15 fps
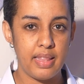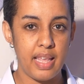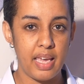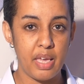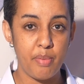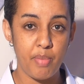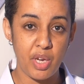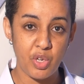
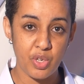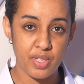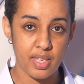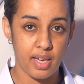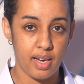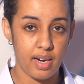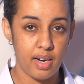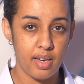images
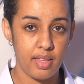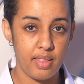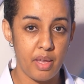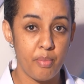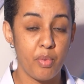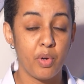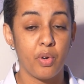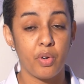are, the
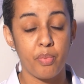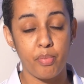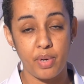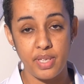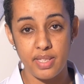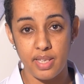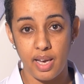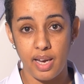more
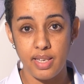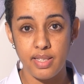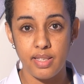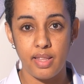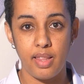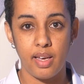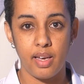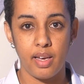precise
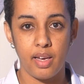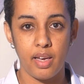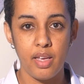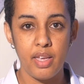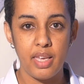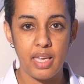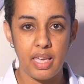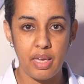the
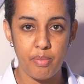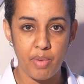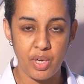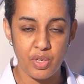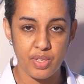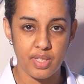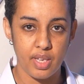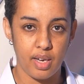
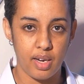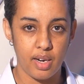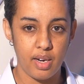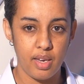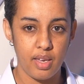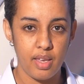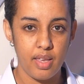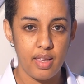images are.
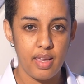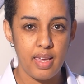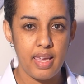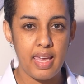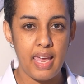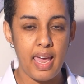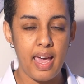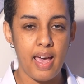
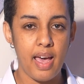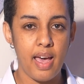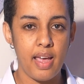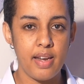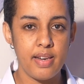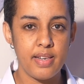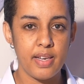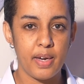
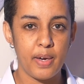And